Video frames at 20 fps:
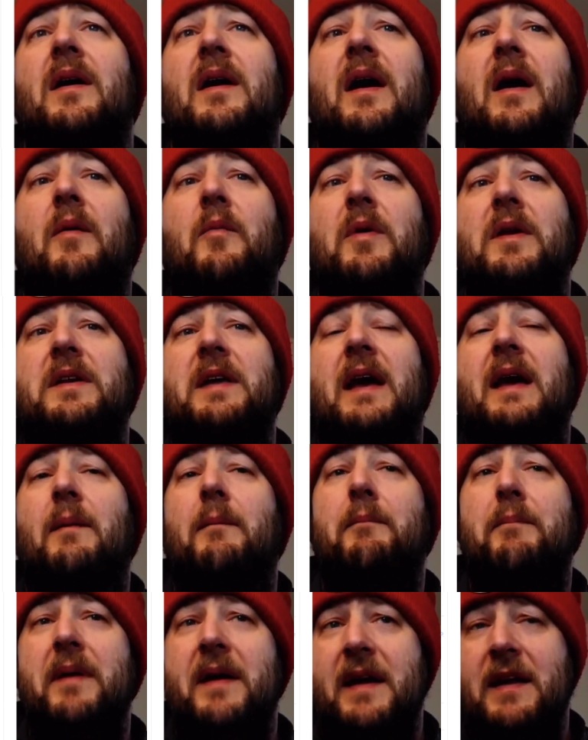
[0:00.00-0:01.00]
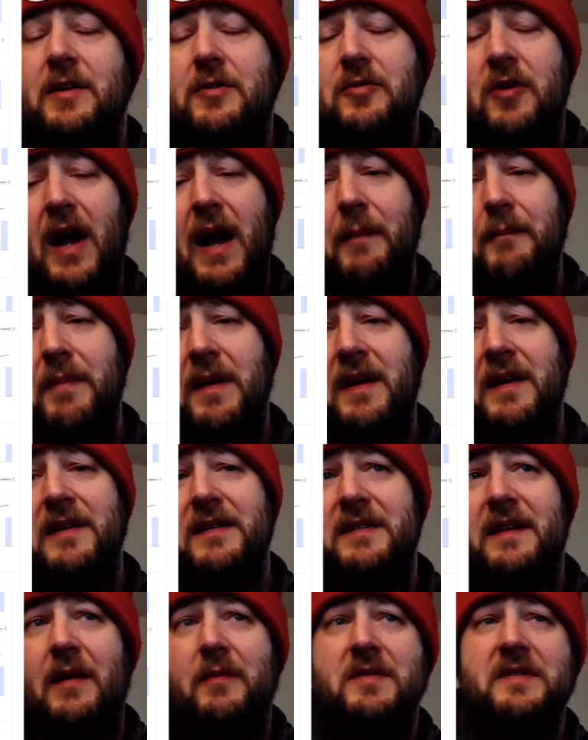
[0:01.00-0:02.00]
And we take a big drop
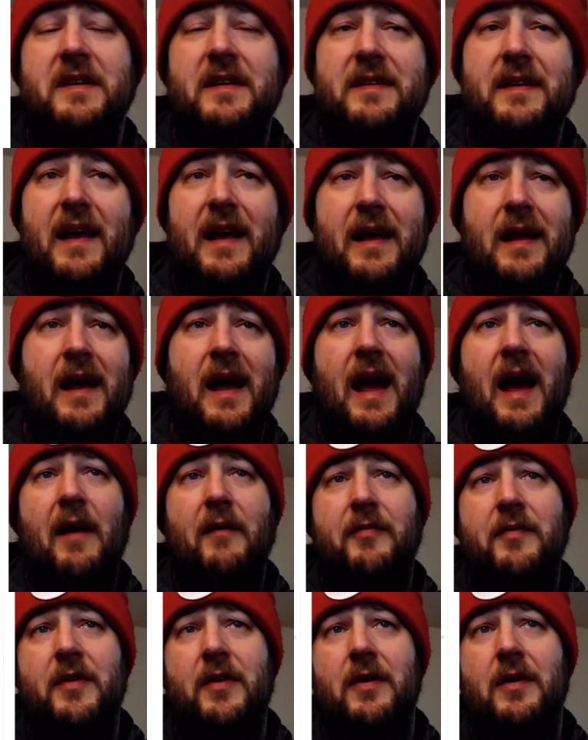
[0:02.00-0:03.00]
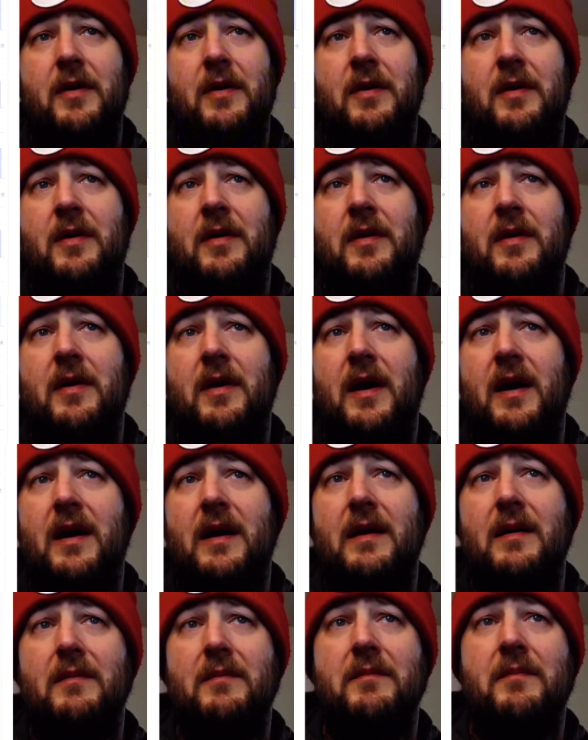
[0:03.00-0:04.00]
because that was a day after
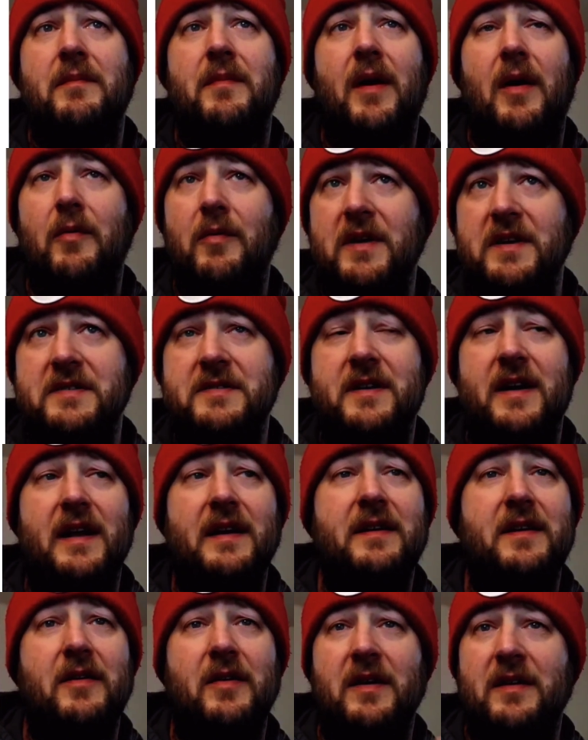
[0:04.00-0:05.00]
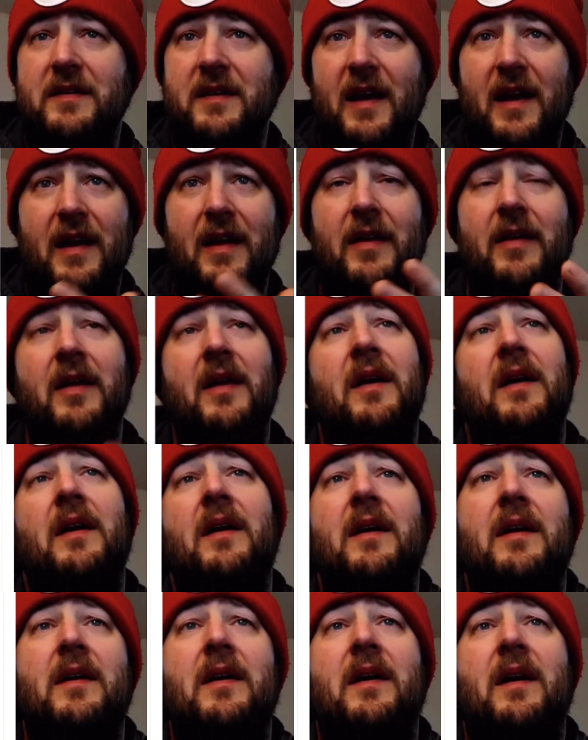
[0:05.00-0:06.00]
a reset, you can tell.
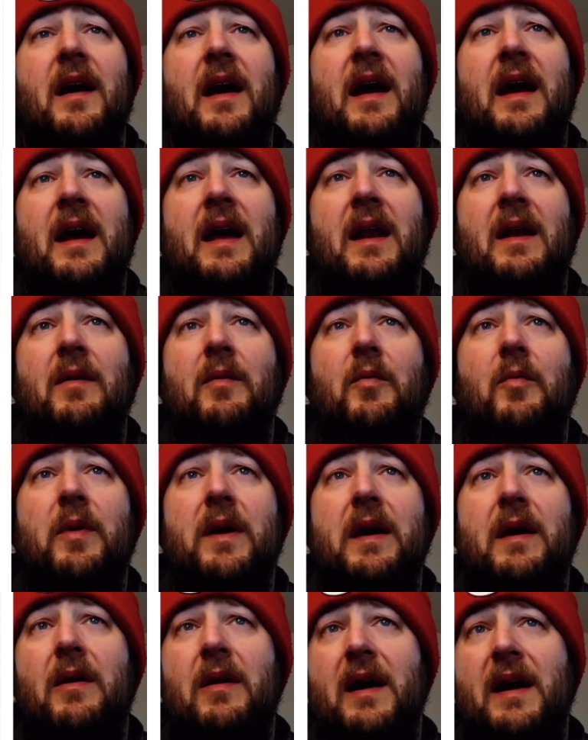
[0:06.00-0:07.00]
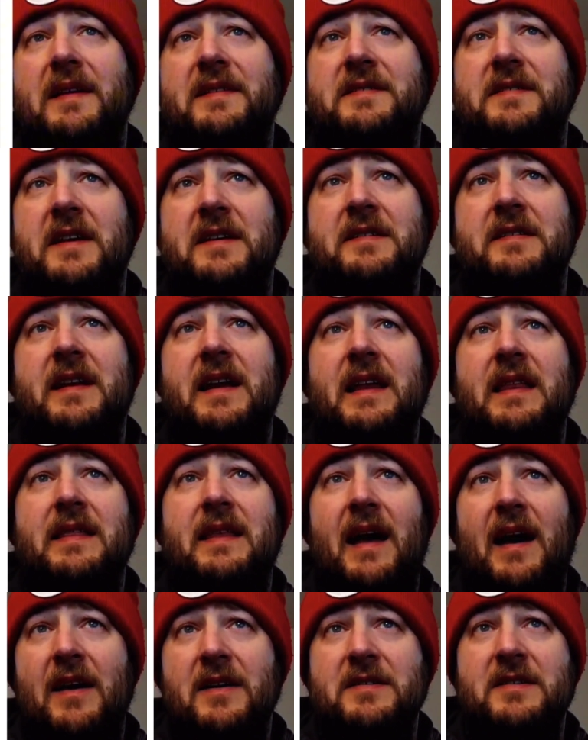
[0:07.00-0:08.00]
And we are at
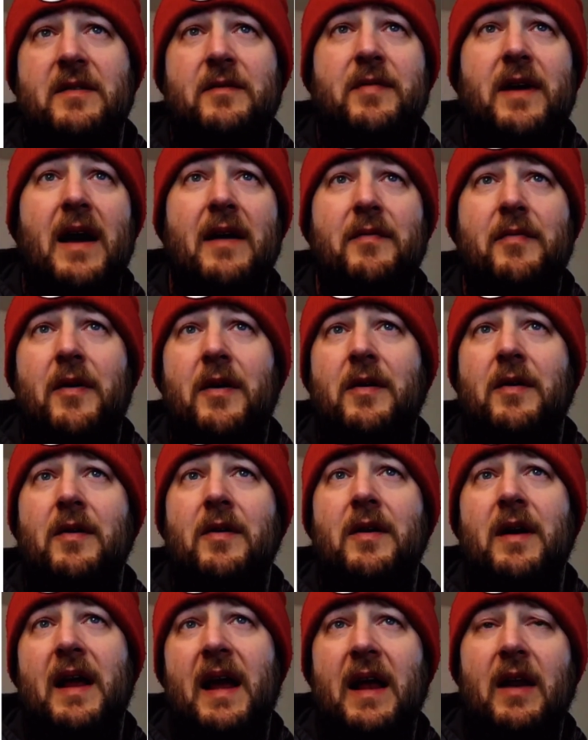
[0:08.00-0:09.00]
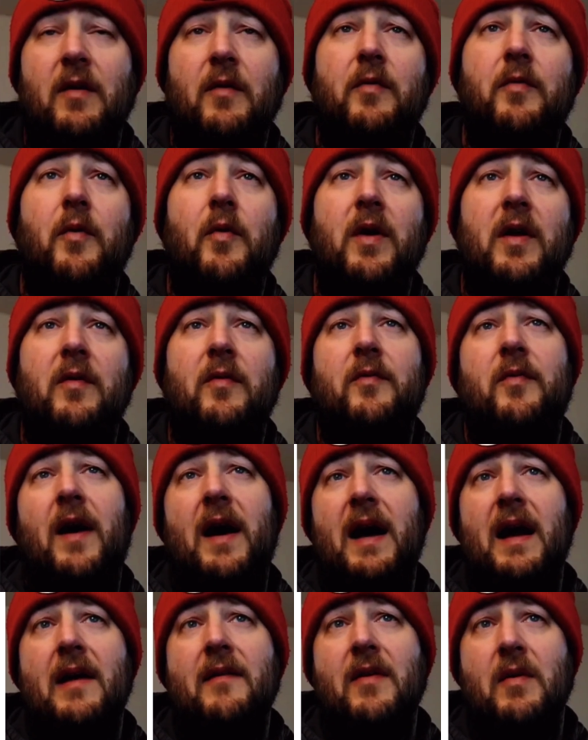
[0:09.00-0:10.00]

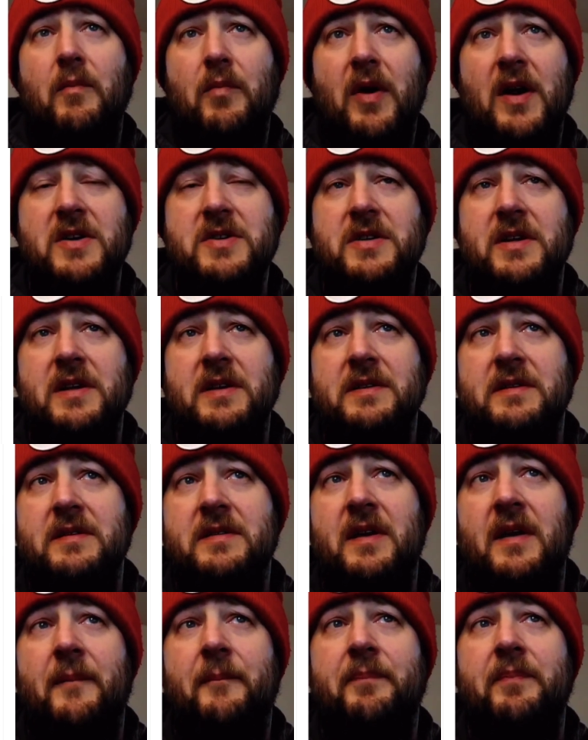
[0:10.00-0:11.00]
16,545 impressions.